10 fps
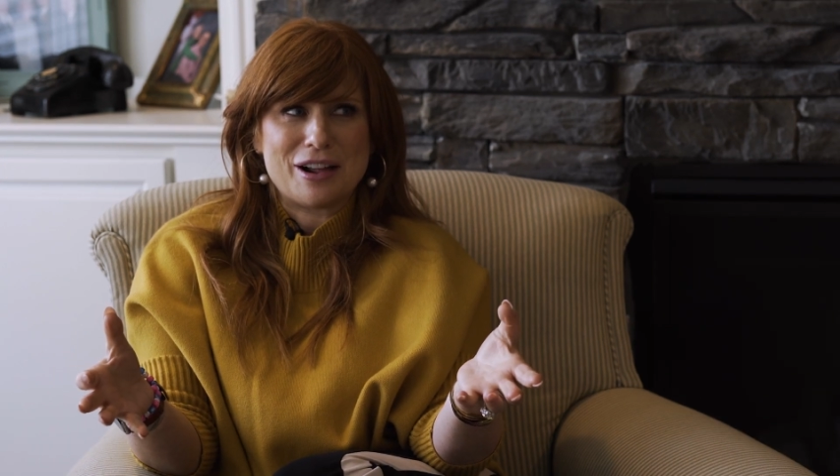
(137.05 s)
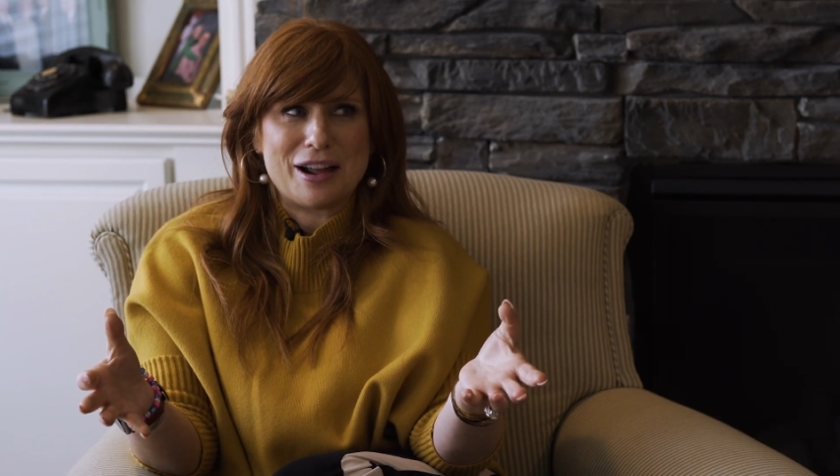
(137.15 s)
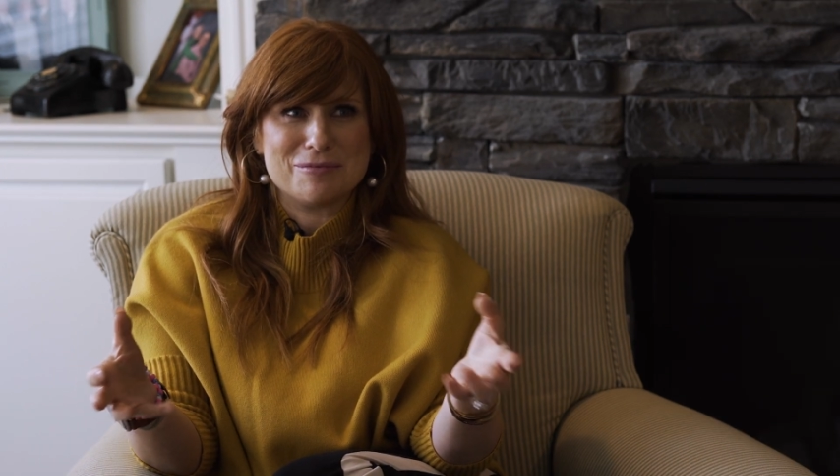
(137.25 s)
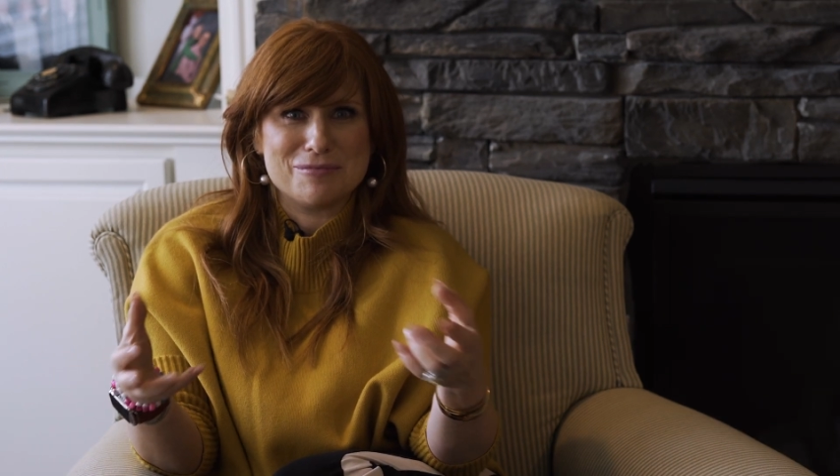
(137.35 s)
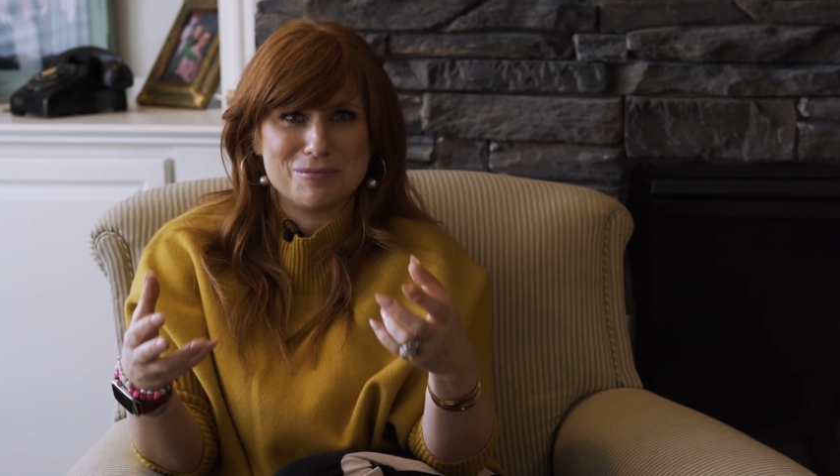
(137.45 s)

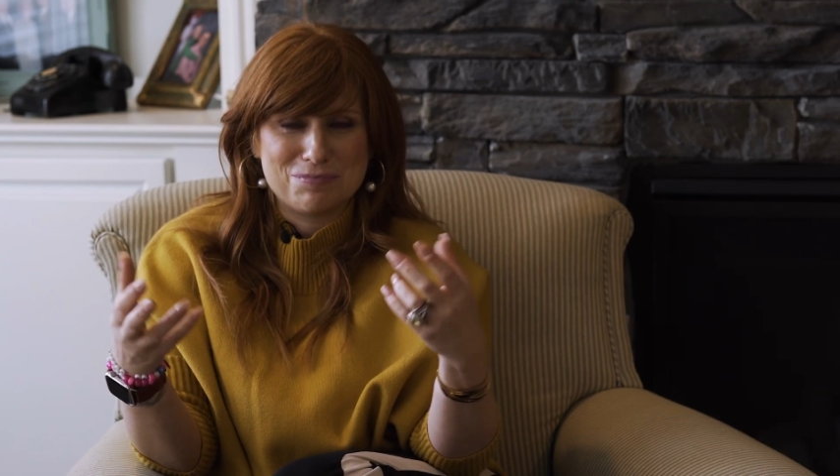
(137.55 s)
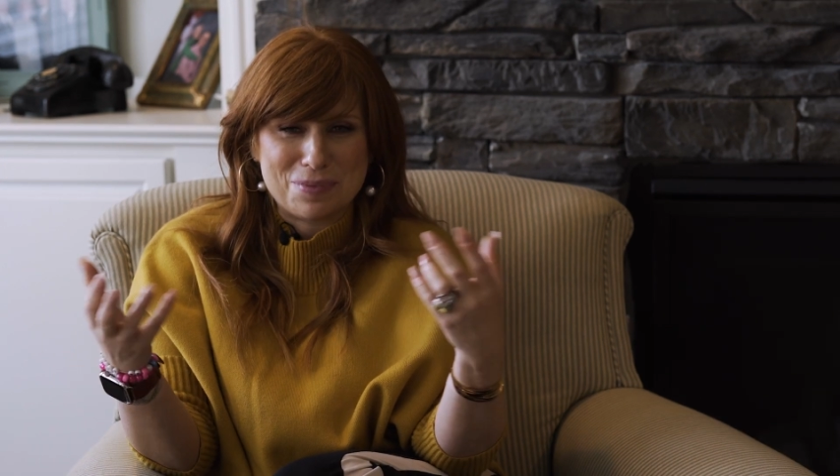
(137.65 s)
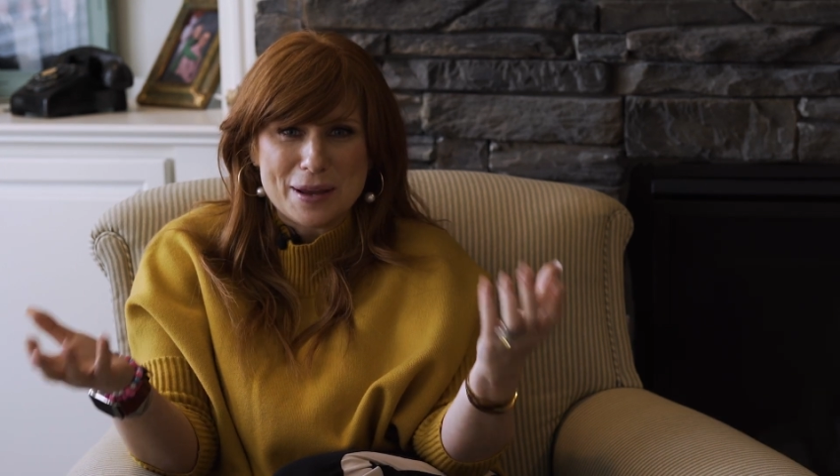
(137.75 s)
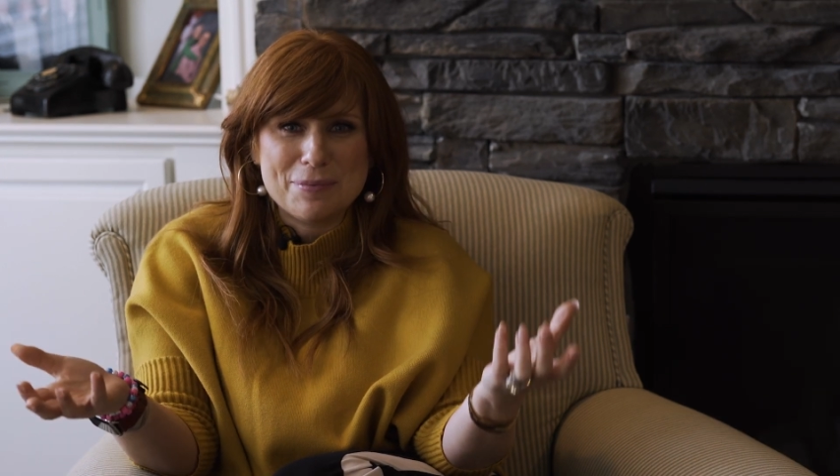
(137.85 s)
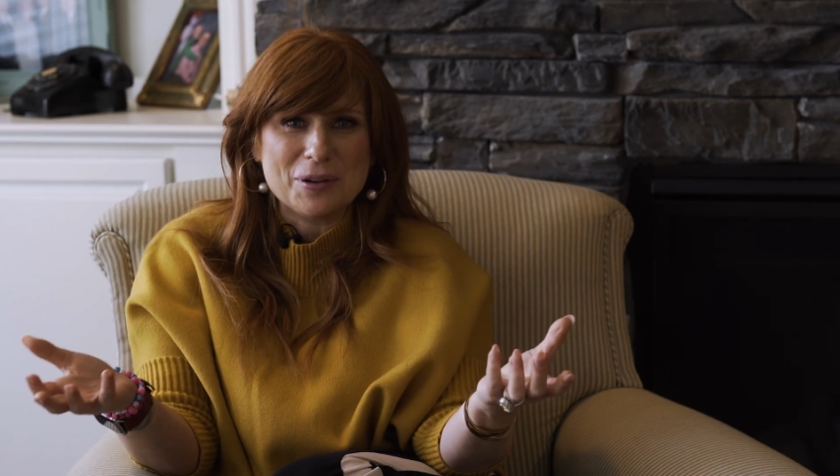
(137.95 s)
and
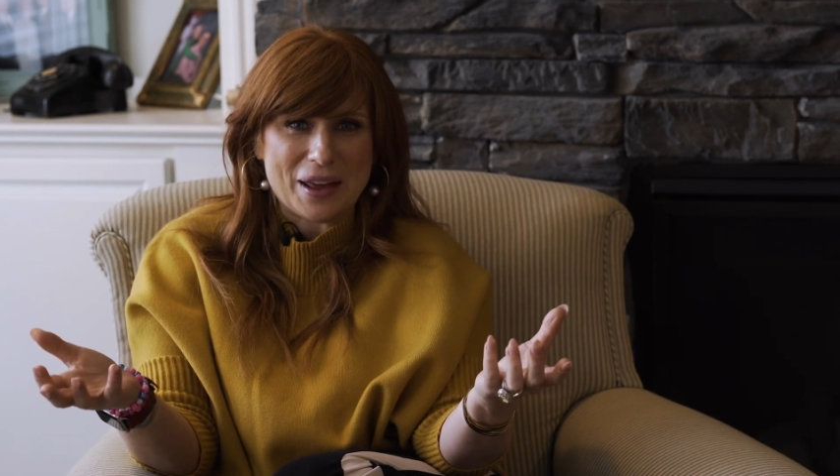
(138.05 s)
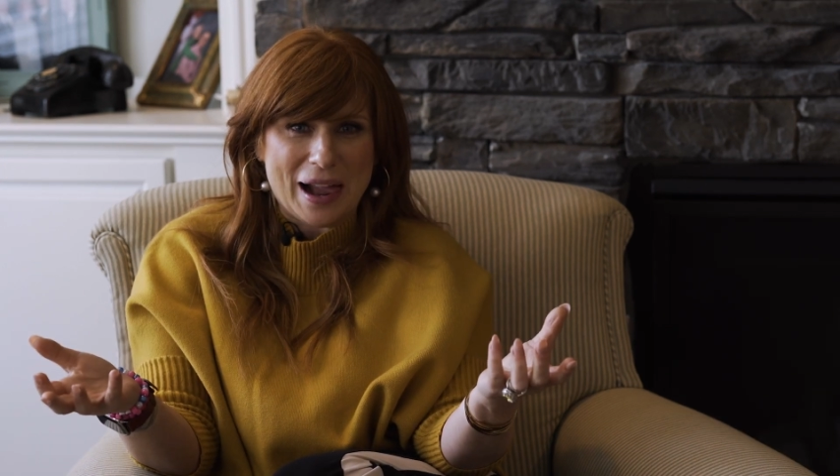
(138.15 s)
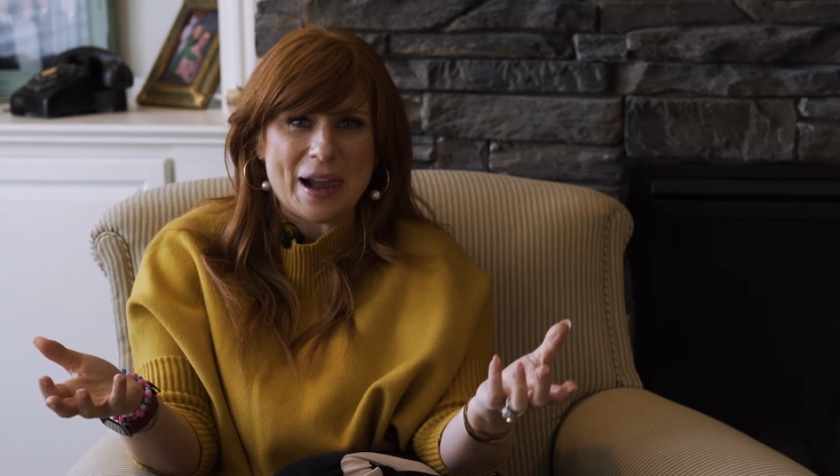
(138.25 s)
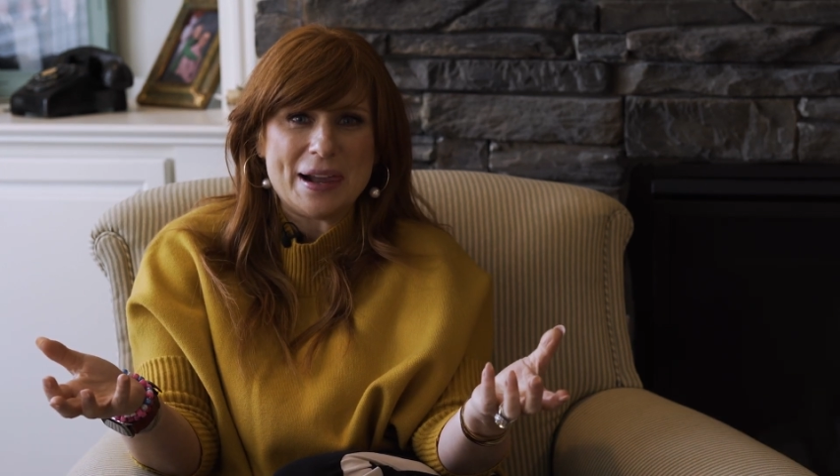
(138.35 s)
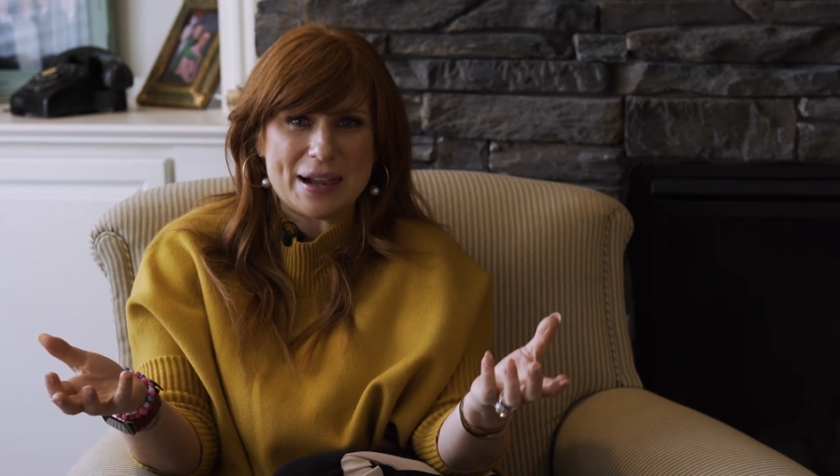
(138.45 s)
people
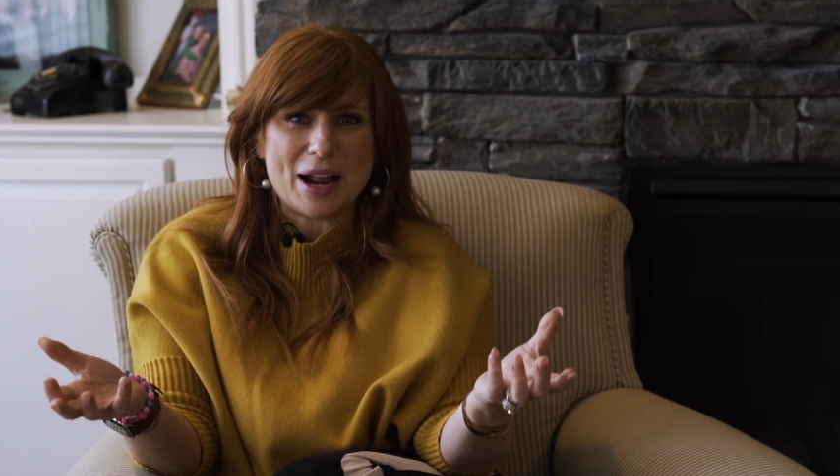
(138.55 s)
that hang